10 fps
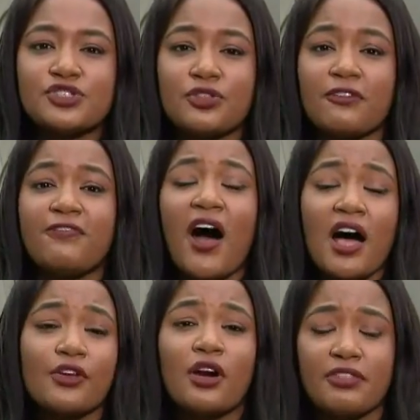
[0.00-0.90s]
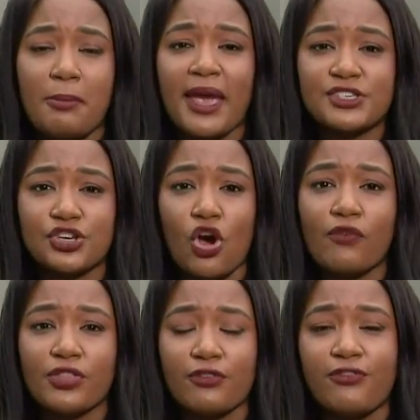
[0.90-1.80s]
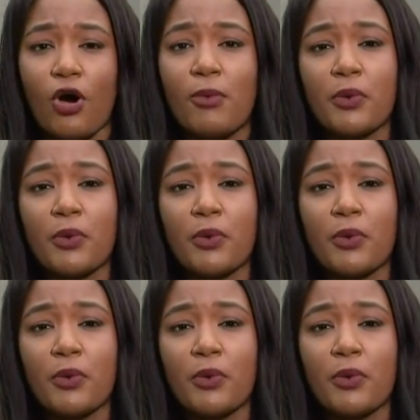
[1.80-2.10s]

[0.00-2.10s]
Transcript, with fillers: to the father of the patient over the phone,